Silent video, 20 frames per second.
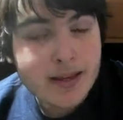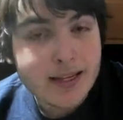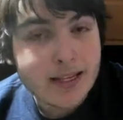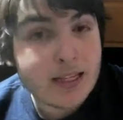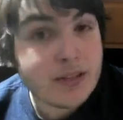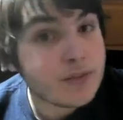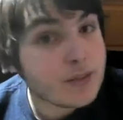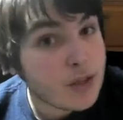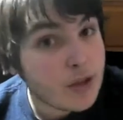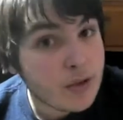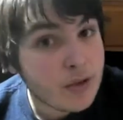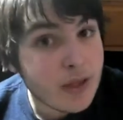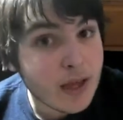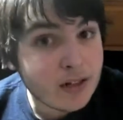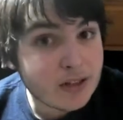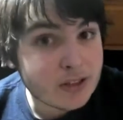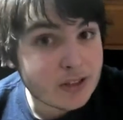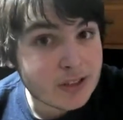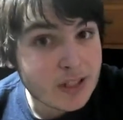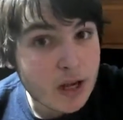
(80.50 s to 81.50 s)
Even though
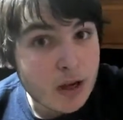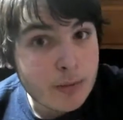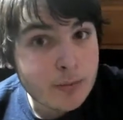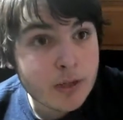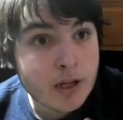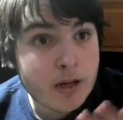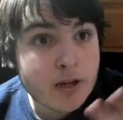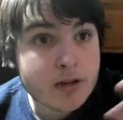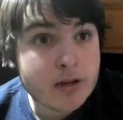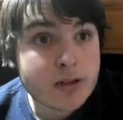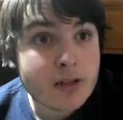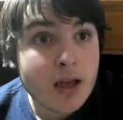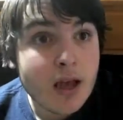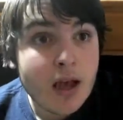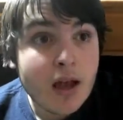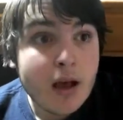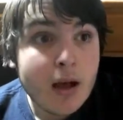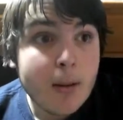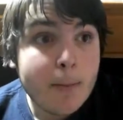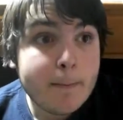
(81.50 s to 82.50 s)
that'll suck because
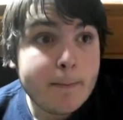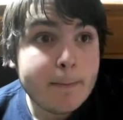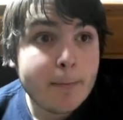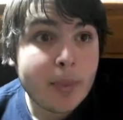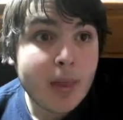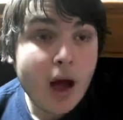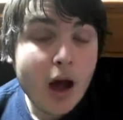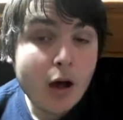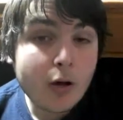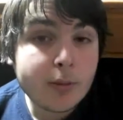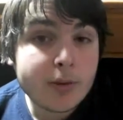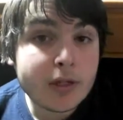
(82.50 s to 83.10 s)
I'll